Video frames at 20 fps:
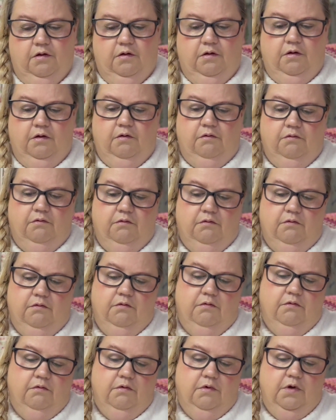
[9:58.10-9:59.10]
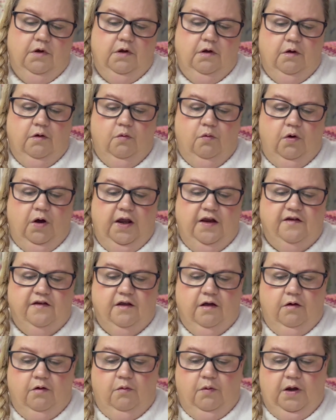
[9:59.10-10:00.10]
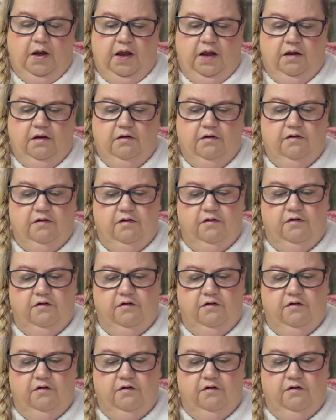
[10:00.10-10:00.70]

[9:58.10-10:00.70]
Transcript: Oh, white, go away. You